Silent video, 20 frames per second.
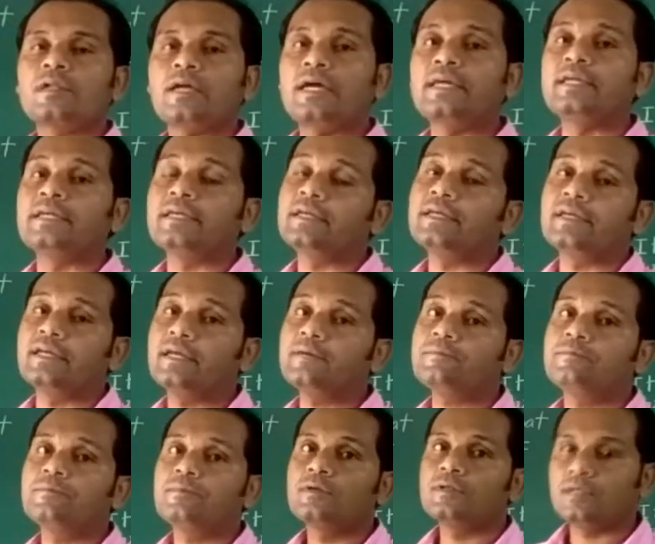
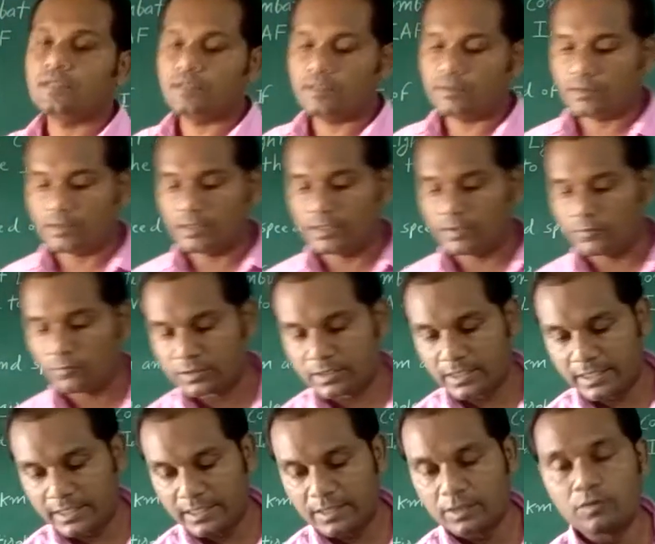It
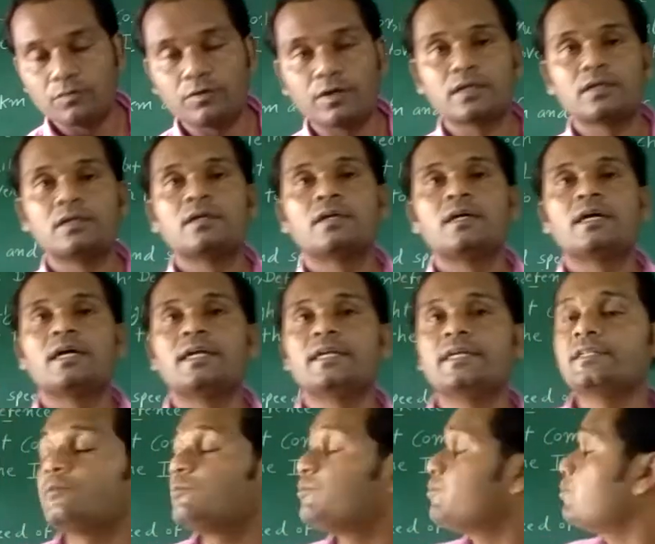was handed over.
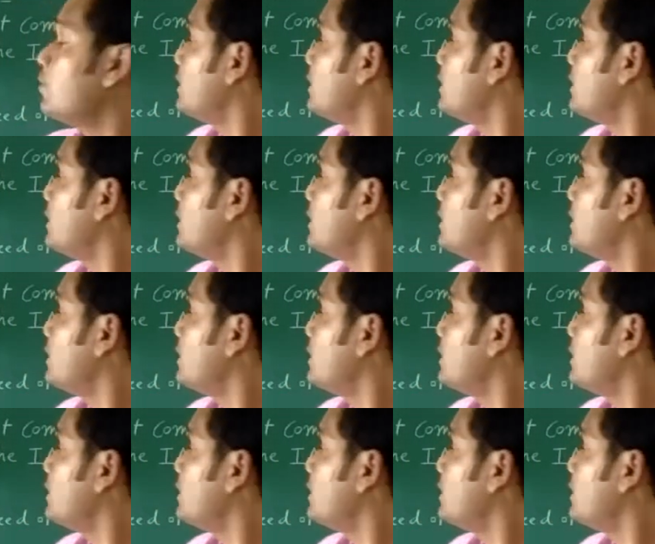It is the